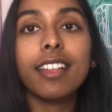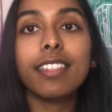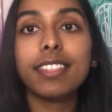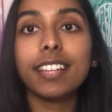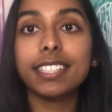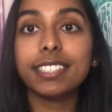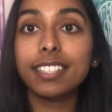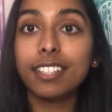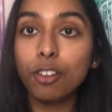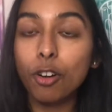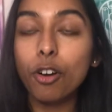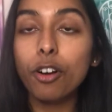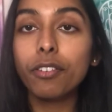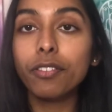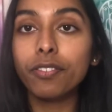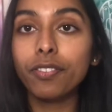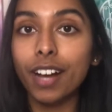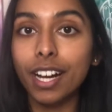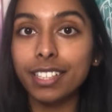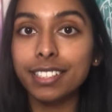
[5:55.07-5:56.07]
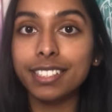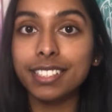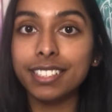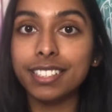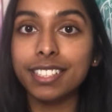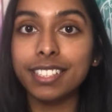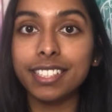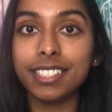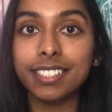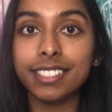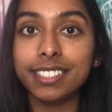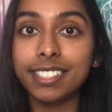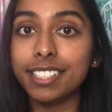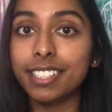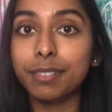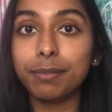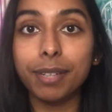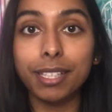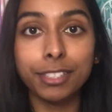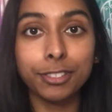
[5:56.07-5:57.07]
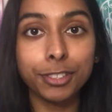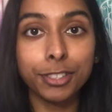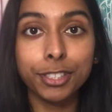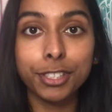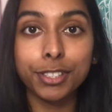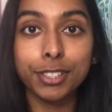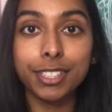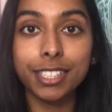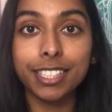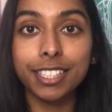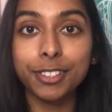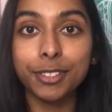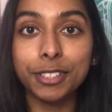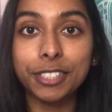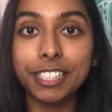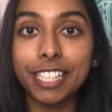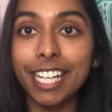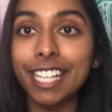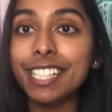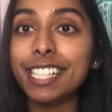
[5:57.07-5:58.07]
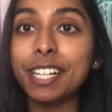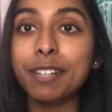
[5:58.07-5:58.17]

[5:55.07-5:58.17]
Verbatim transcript: There's a lot of factors to consider when you're choosing your date.